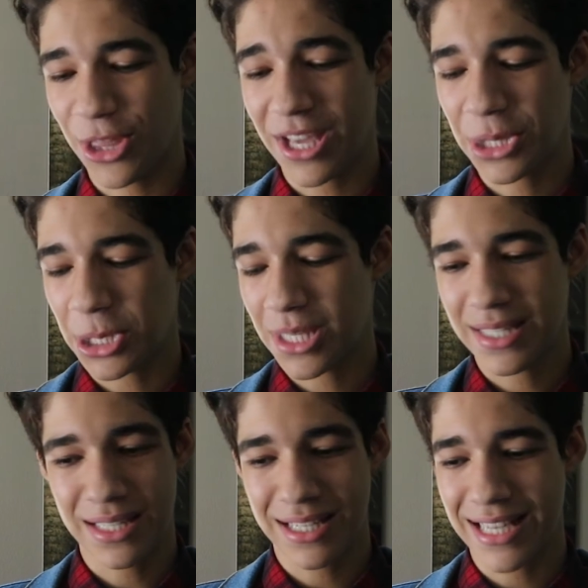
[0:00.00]
think that
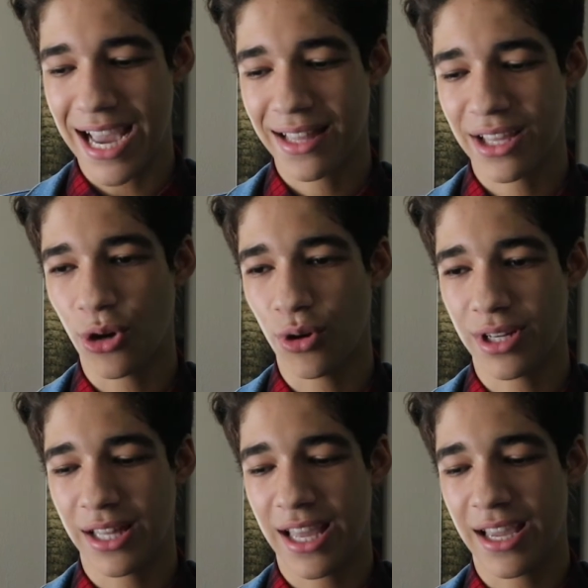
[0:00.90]
this is exactly going
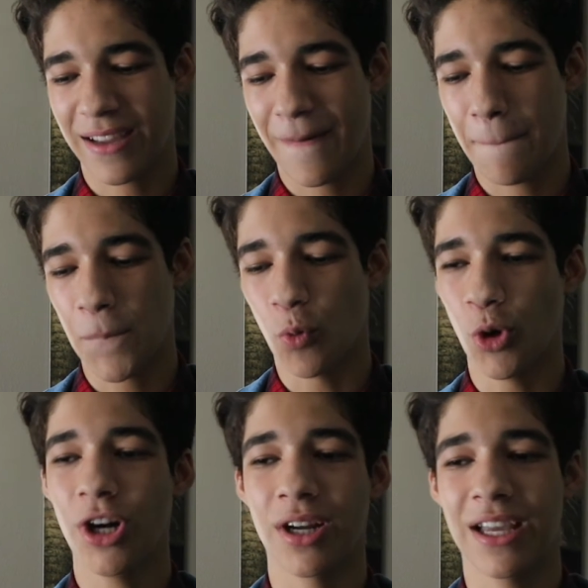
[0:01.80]
to like
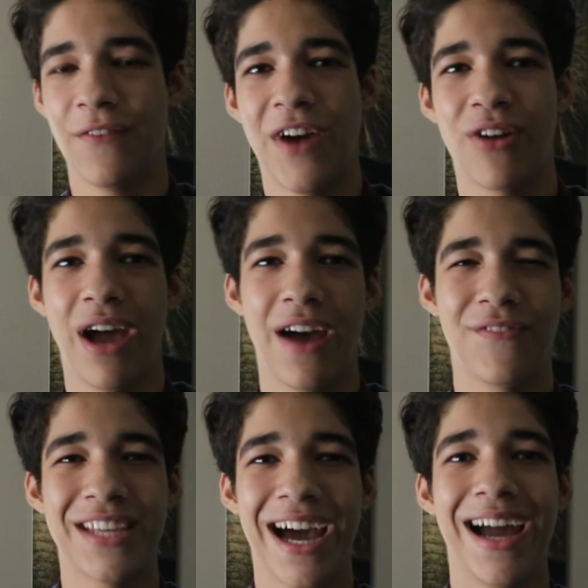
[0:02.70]
work if I don't
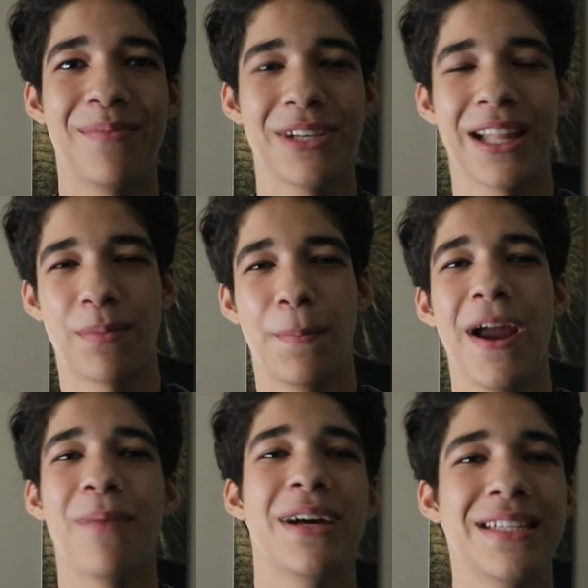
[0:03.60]
have time to like
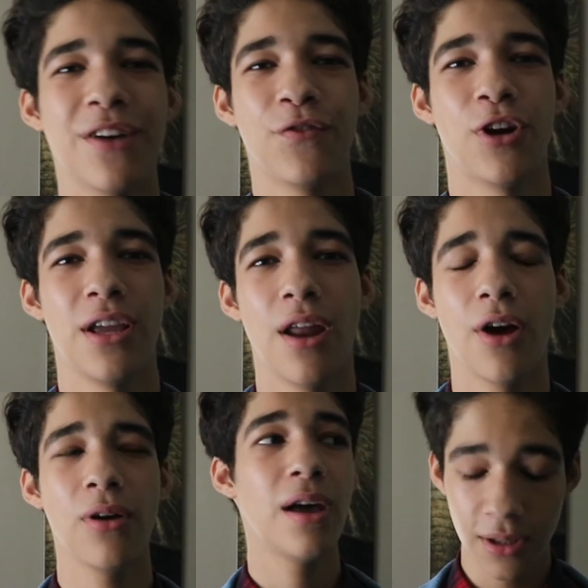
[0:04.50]
prepare myself for it, you
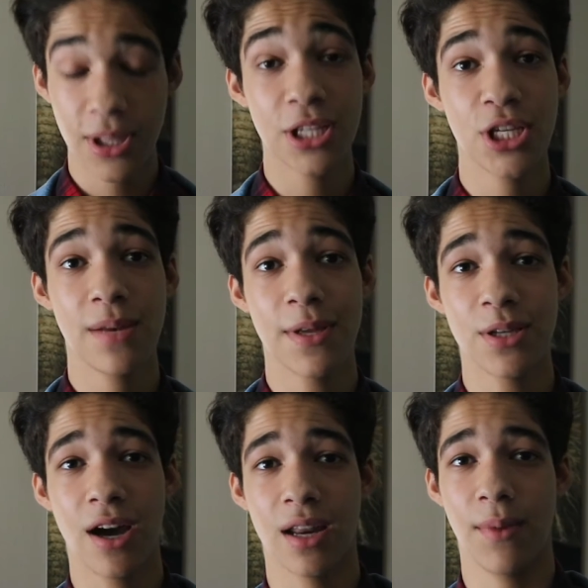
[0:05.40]
know? And then she had been
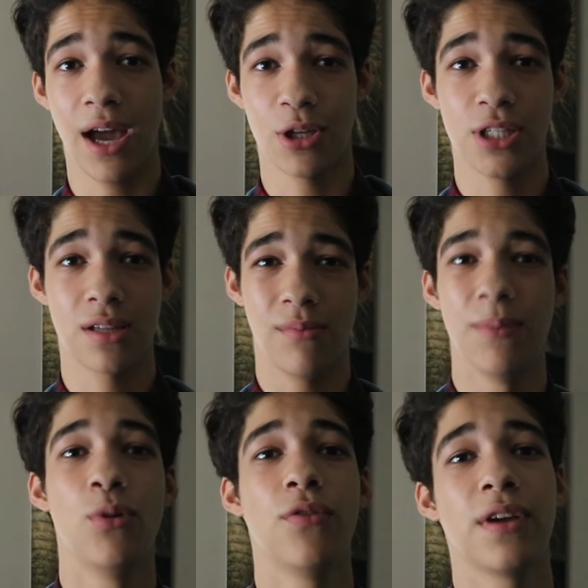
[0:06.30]
talking to me how she's gonna
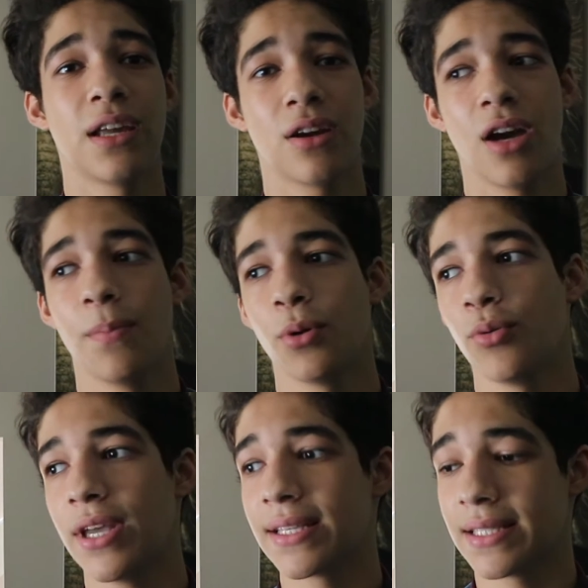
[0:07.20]
be moving in a couple
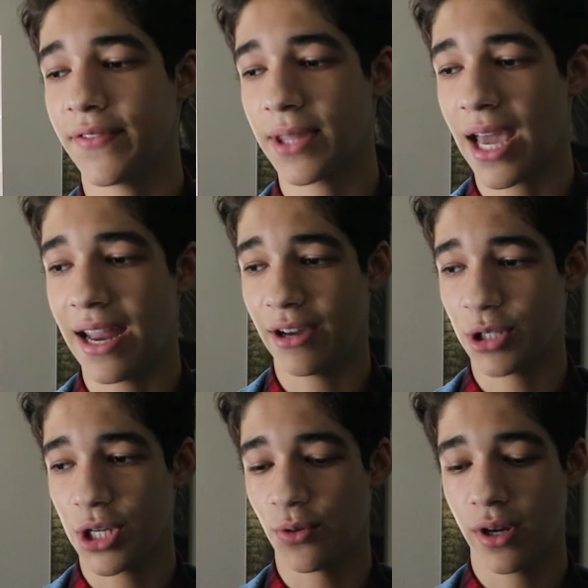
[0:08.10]
of weeks and stuff like that, how
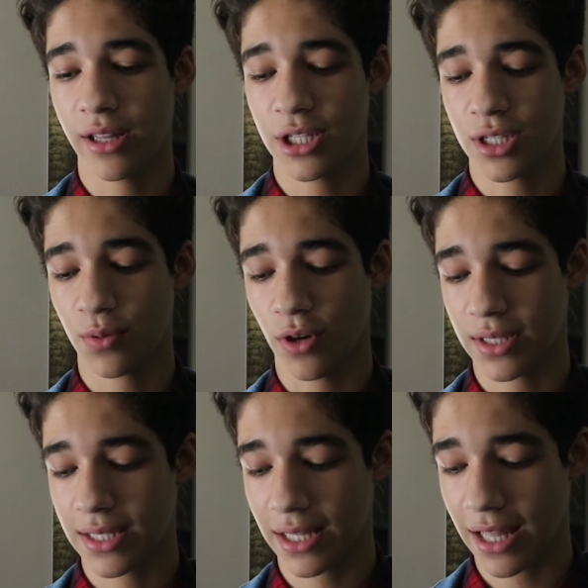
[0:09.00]
she really just
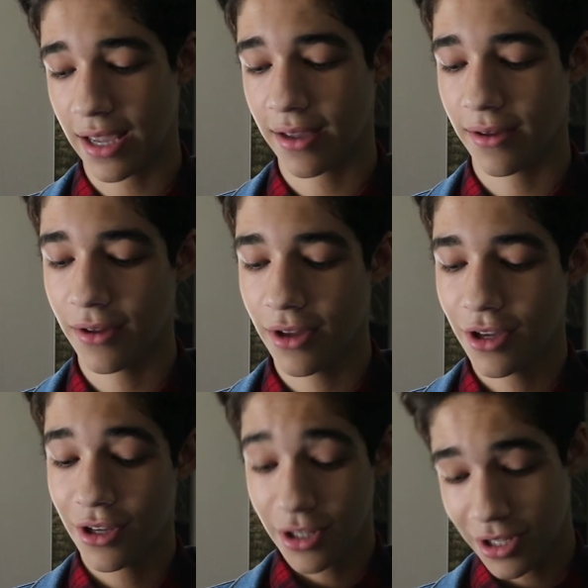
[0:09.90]
wants to like
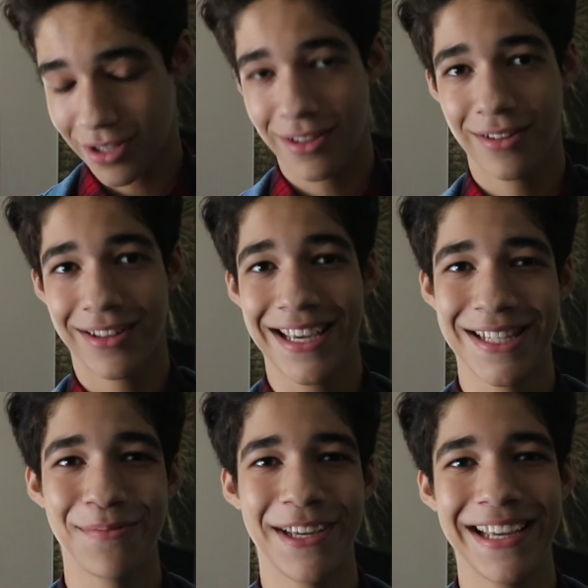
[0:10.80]

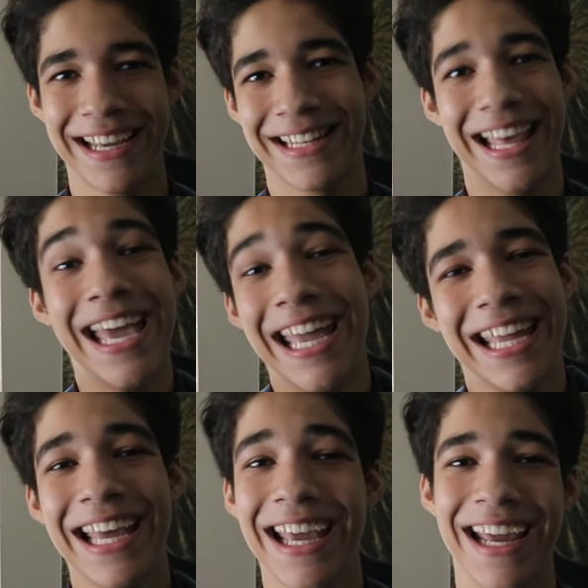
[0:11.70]
kiss me and like
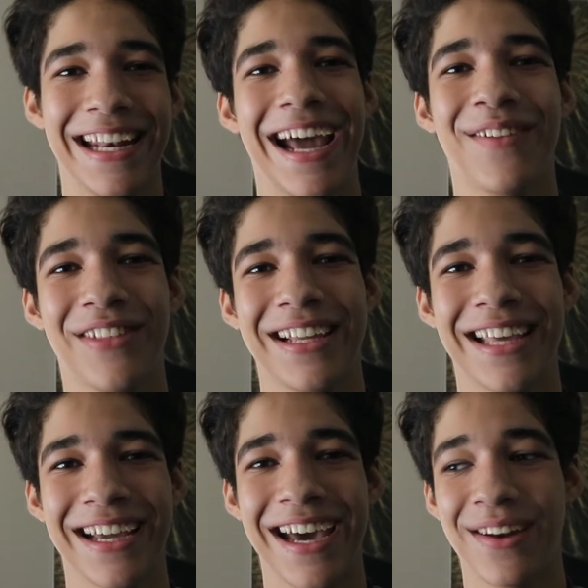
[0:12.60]
and have like
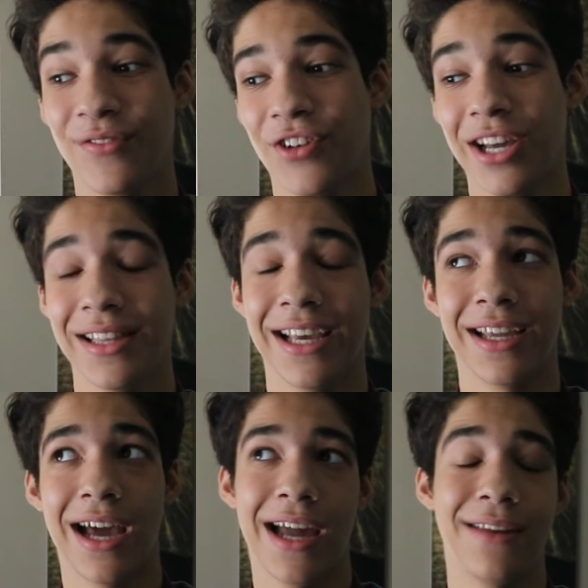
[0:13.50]
that kind of fun.
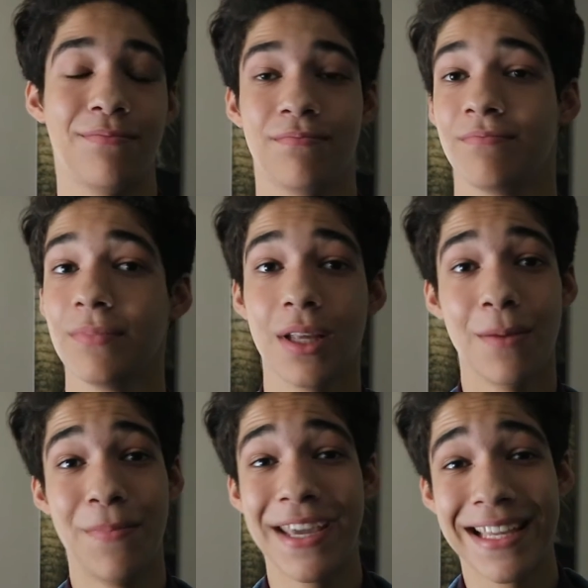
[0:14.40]
Like,
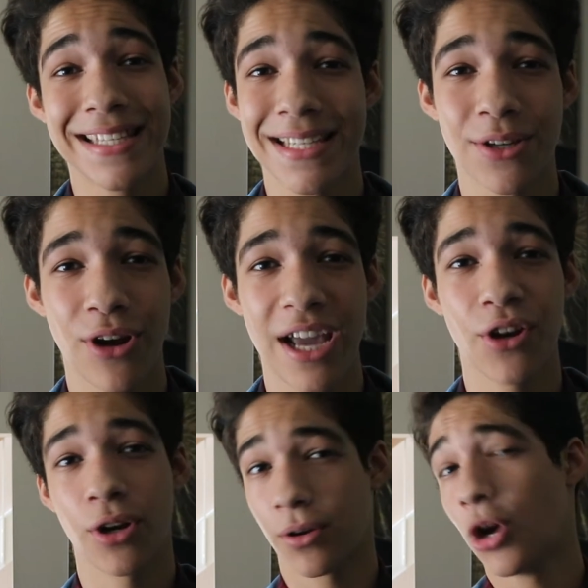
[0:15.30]
being in 6th
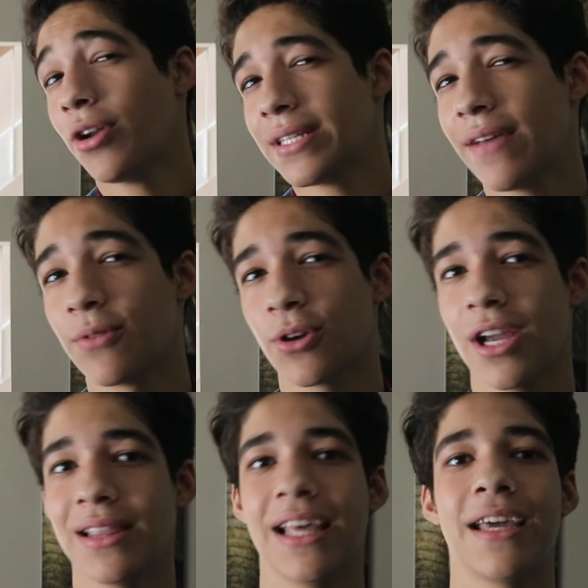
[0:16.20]
grade or going to 7th
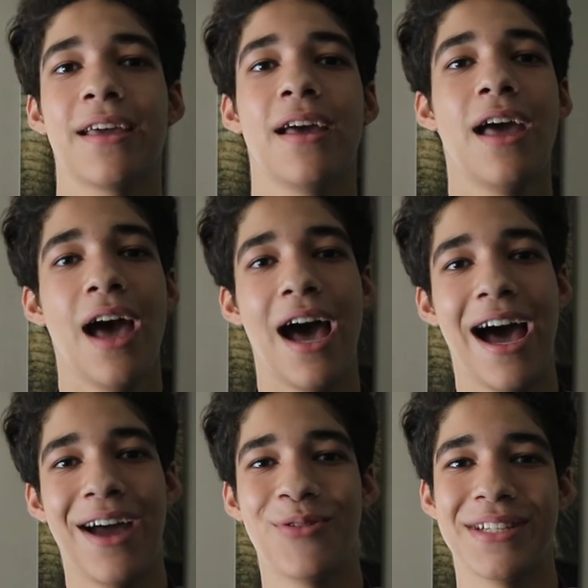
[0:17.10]
grade, like
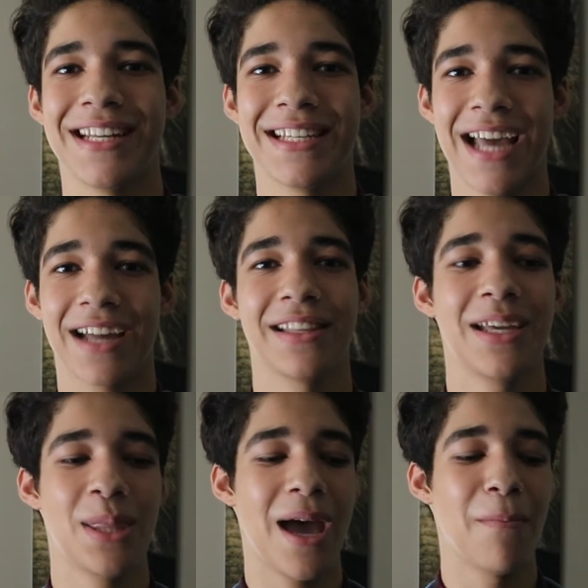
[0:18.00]
I wasn't
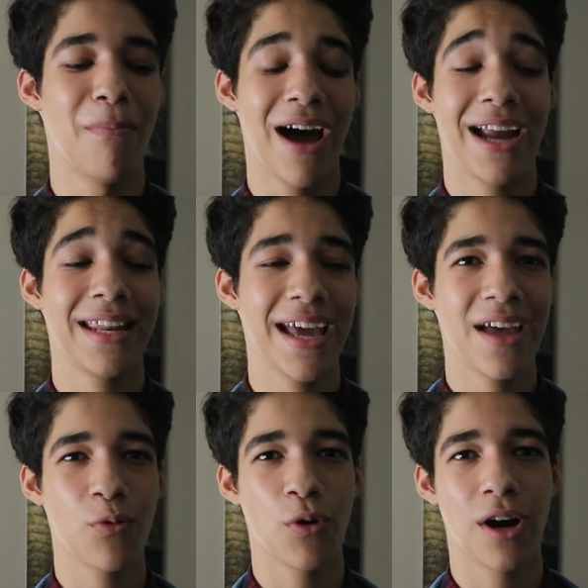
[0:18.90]
exactly in that mind
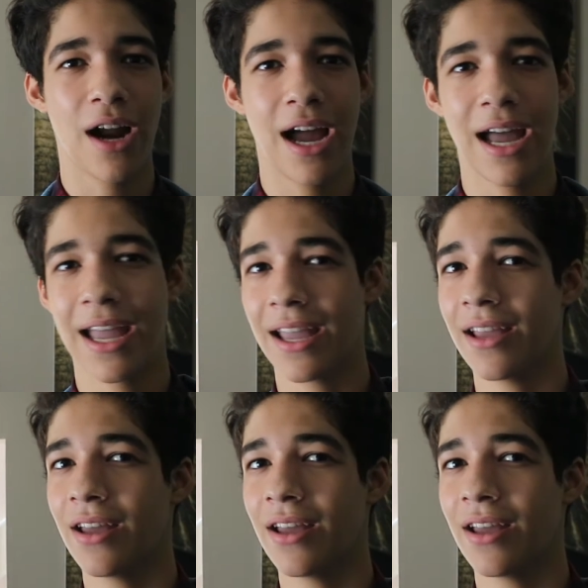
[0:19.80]
yet where I